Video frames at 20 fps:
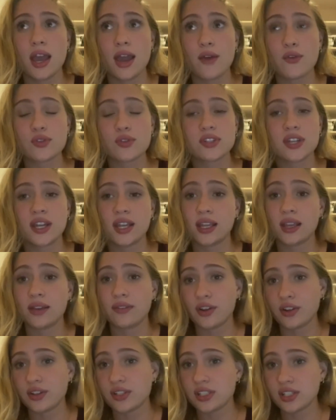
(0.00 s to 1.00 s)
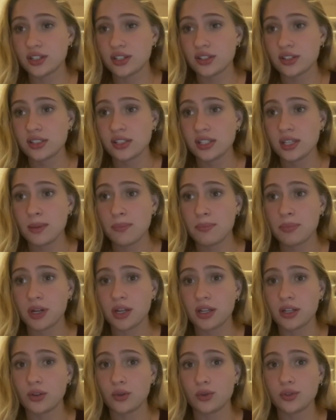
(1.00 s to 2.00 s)
everyone's taking it very seriously,
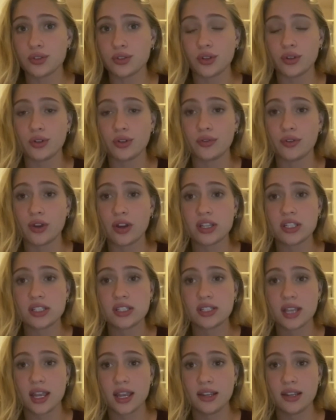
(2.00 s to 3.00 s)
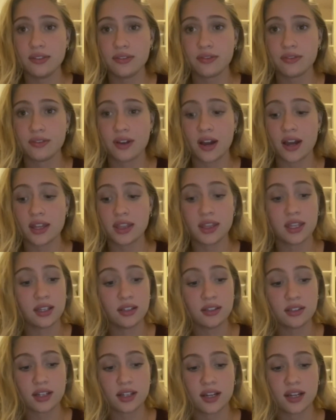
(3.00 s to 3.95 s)
but also very safe, I think.